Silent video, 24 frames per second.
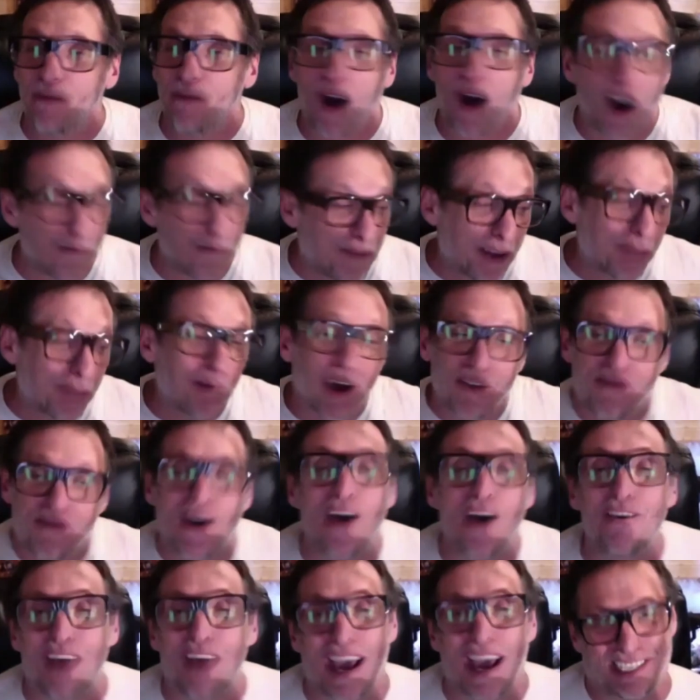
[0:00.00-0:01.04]
I've been on my
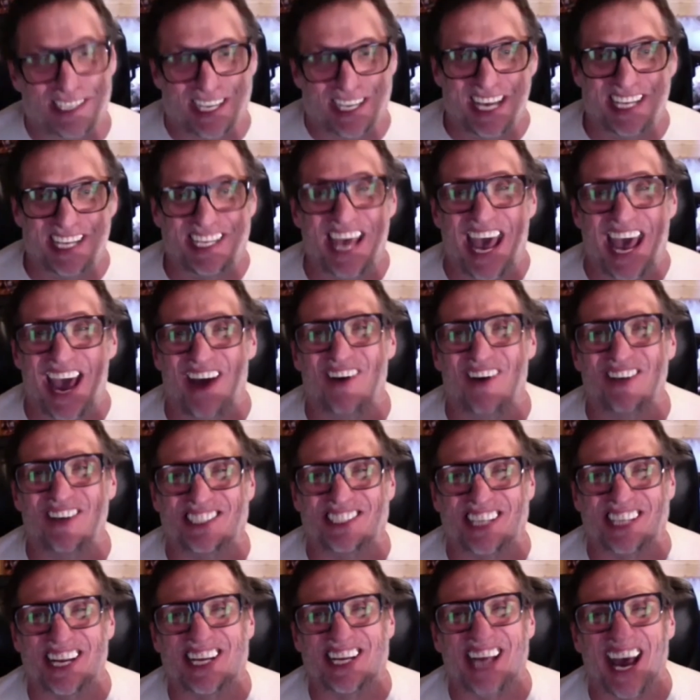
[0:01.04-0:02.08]
phone 18 hours
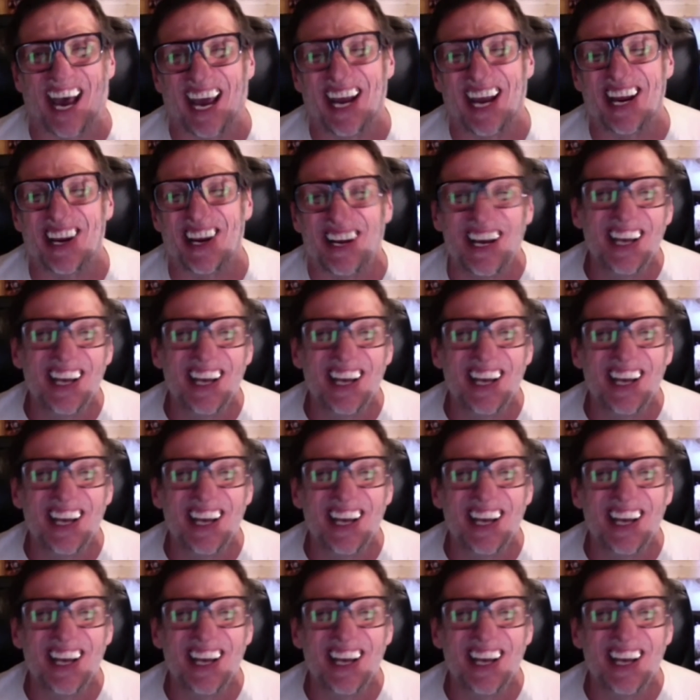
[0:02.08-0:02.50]
today.